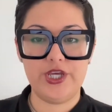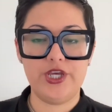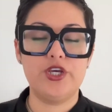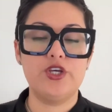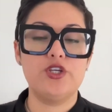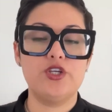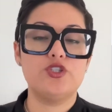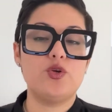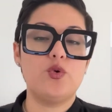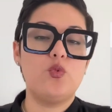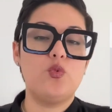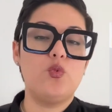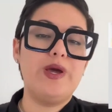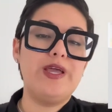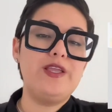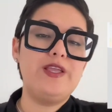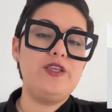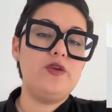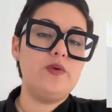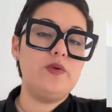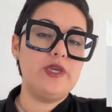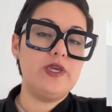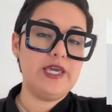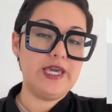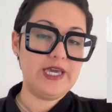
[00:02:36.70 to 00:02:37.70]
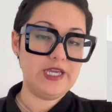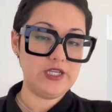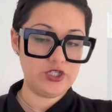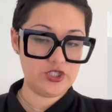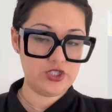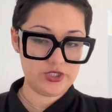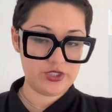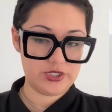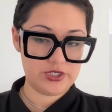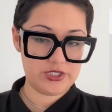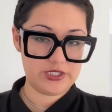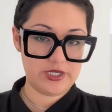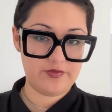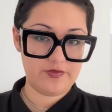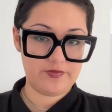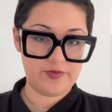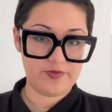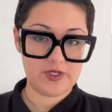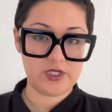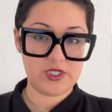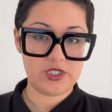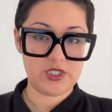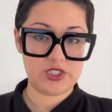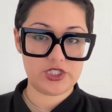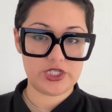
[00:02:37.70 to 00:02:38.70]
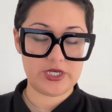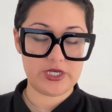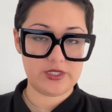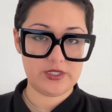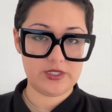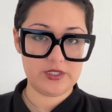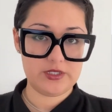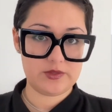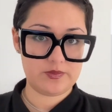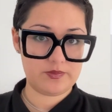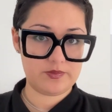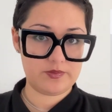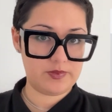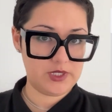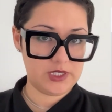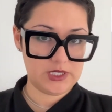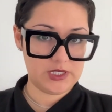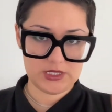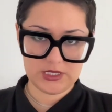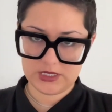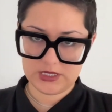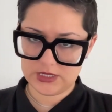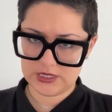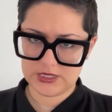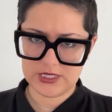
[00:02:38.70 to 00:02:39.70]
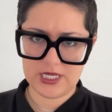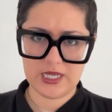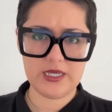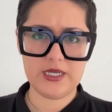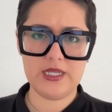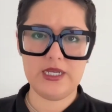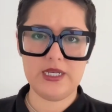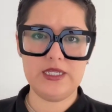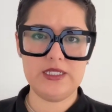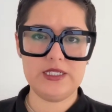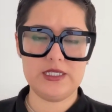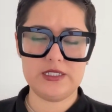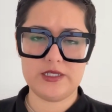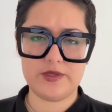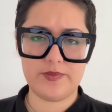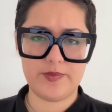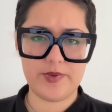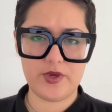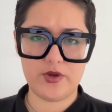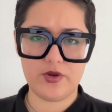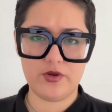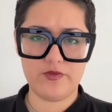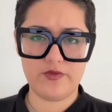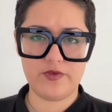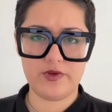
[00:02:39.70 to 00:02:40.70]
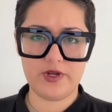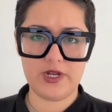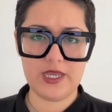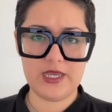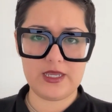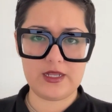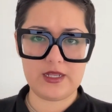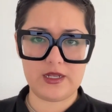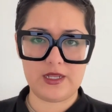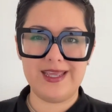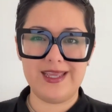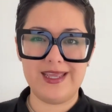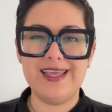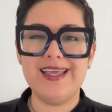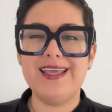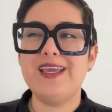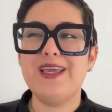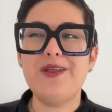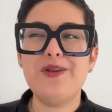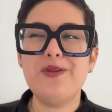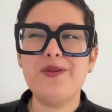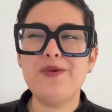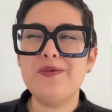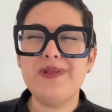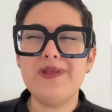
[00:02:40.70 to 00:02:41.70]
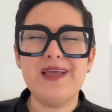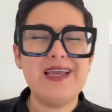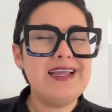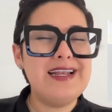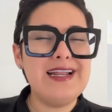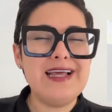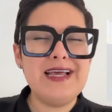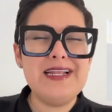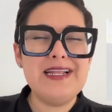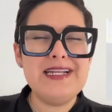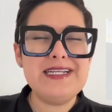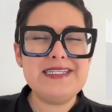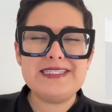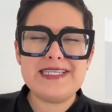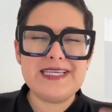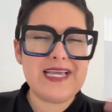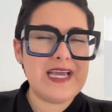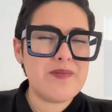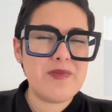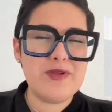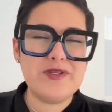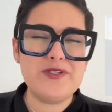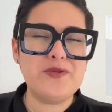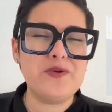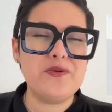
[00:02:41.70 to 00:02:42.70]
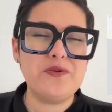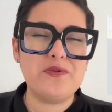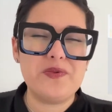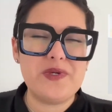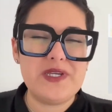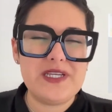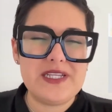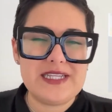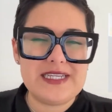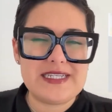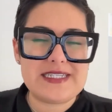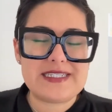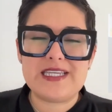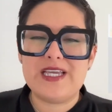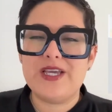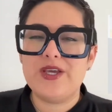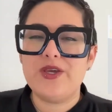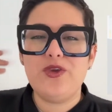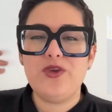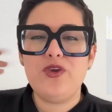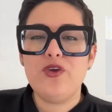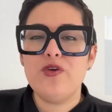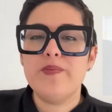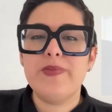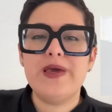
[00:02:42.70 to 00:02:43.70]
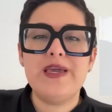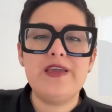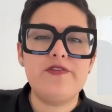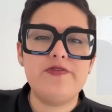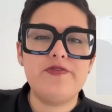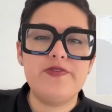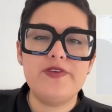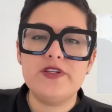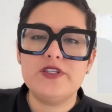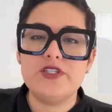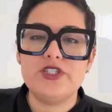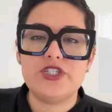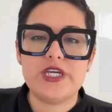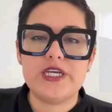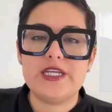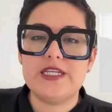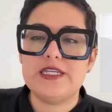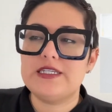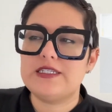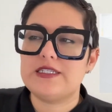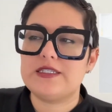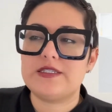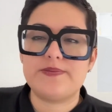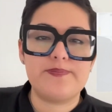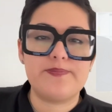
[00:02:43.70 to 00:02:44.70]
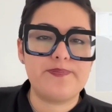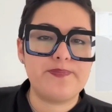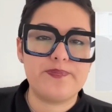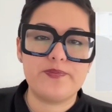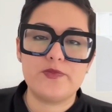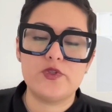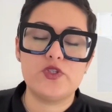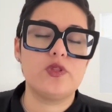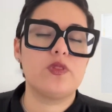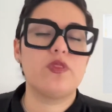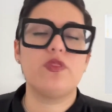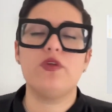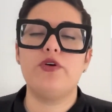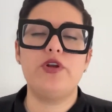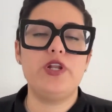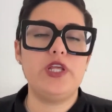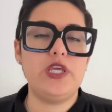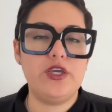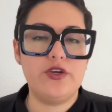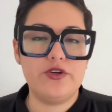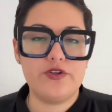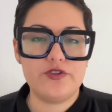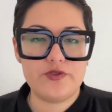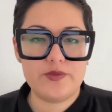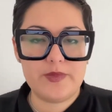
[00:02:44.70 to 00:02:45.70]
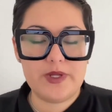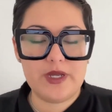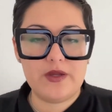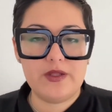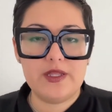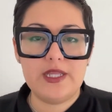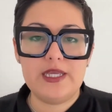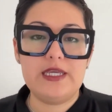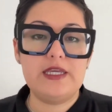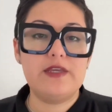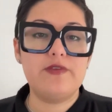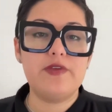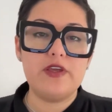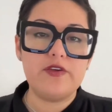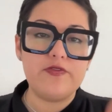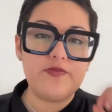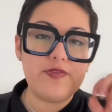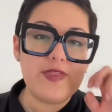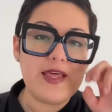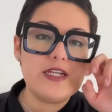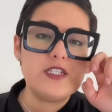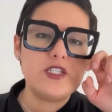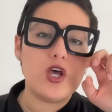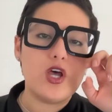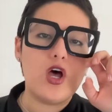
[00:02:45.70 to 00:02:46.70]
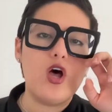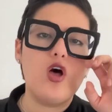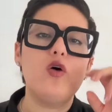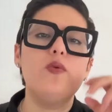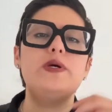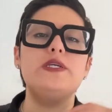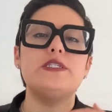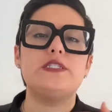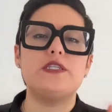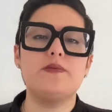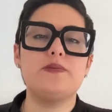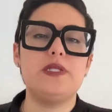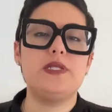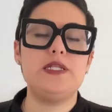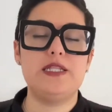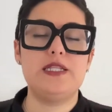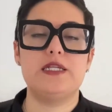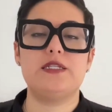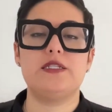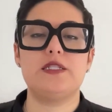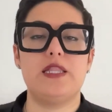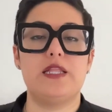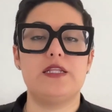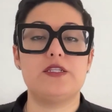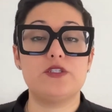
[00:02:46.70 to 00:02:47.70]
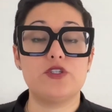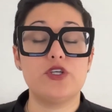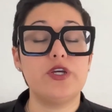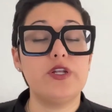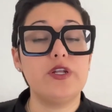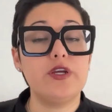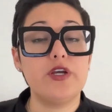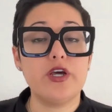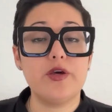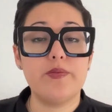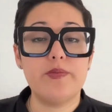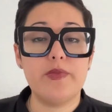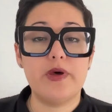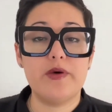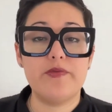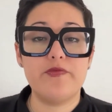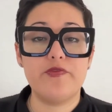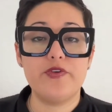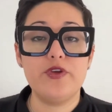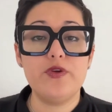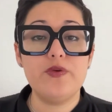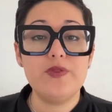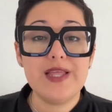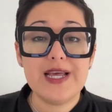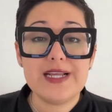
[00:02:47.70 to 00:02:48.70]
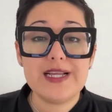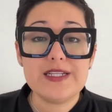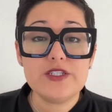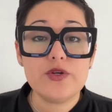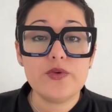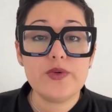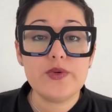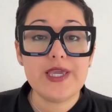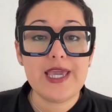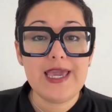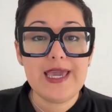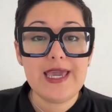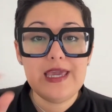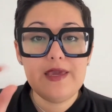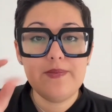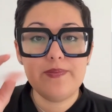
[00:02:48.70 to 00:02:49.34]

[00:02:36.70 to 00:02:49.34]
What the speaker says: So when you catch yourself feeling jealous, because this is not going to disappear overnight. And honestly, I'm also a realist. You might feel jealous 30 years from now. Like if that's always something that's going to come up for you, that's okay.